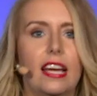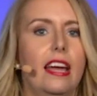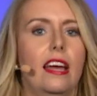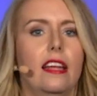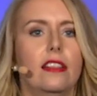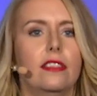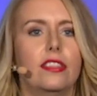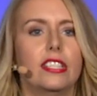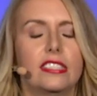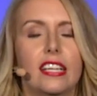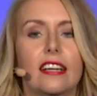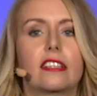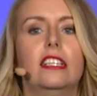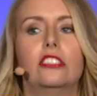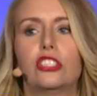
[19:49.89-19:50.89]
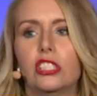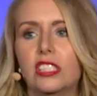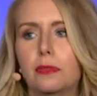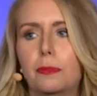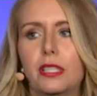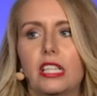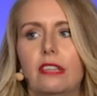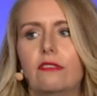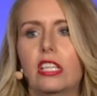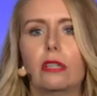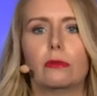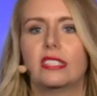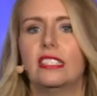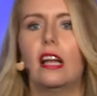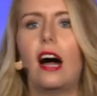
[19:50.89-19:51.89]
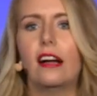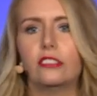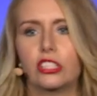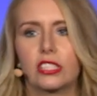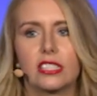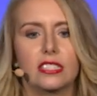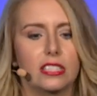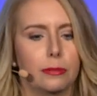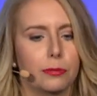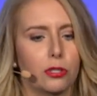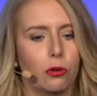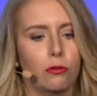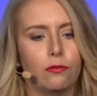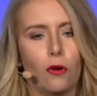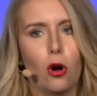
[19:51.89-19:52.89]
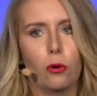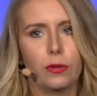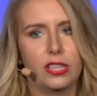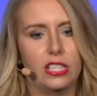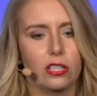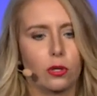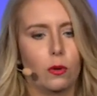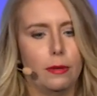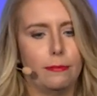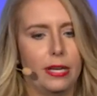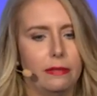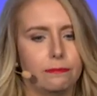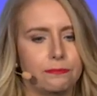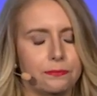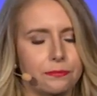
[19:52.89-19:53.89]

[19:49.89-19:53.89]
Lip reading: And the technicians believed that it was not just a typical fault with the equipment.